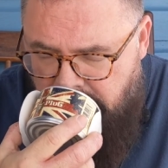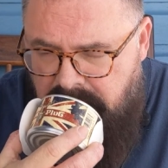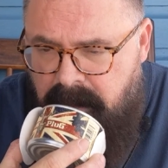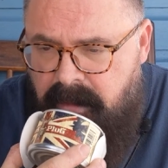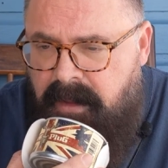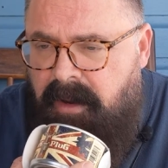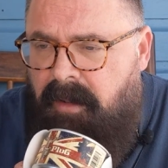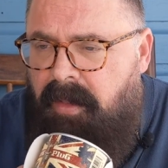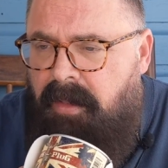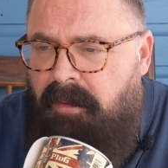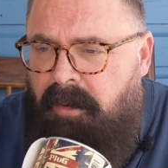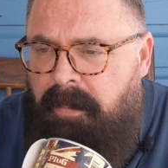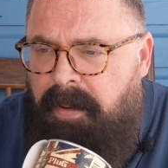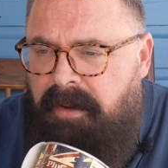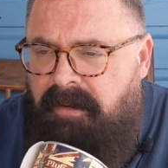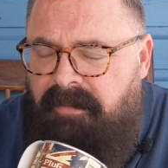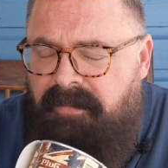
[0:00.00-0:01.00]
You get a little
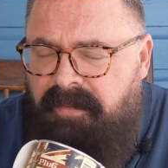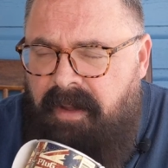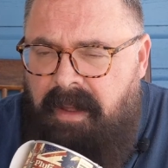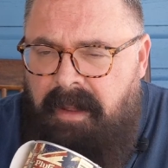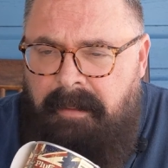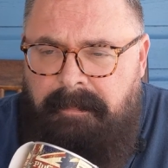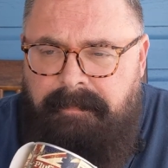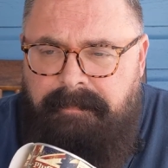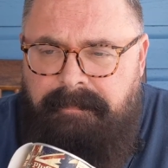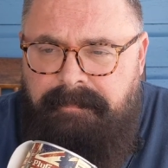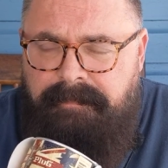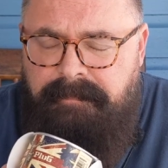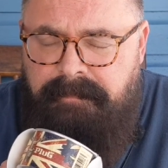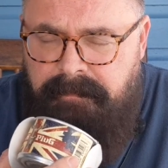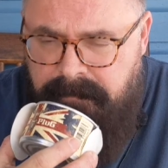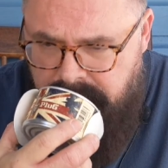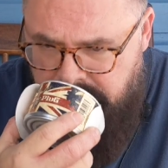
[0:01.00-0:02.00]
bit of
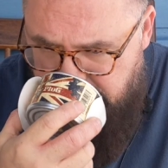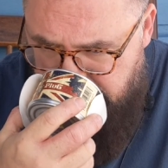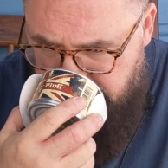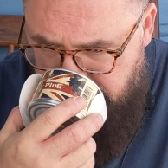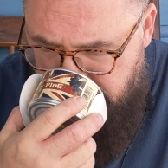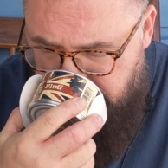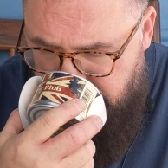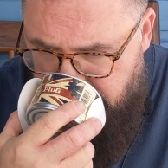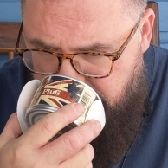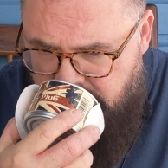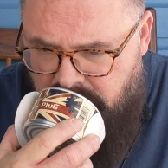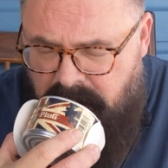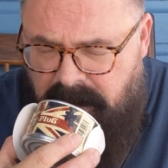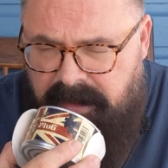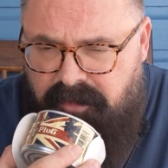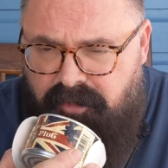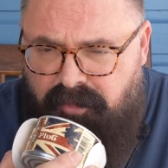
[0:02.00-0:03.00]

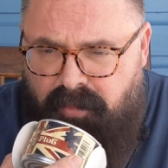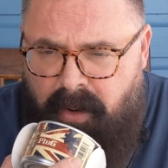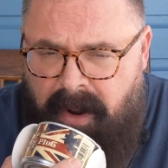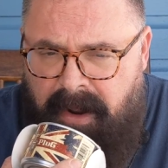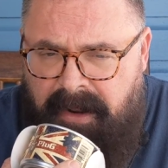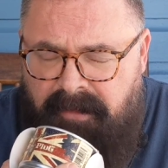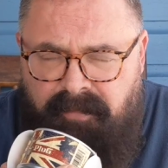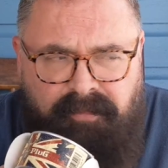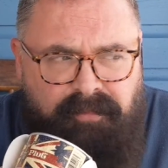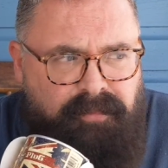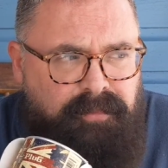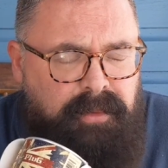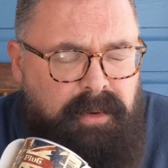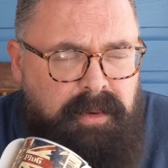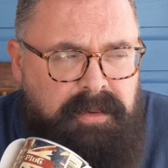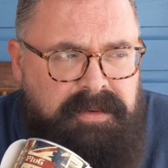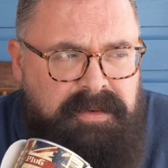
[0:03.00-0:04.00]
like dried
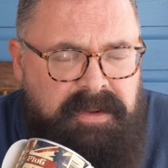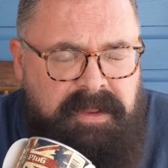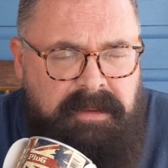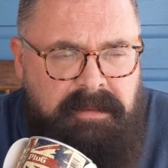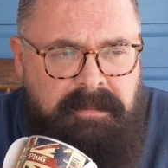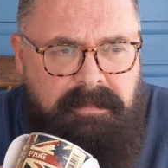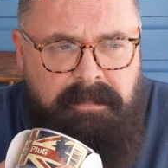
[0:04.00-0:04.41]
fruit.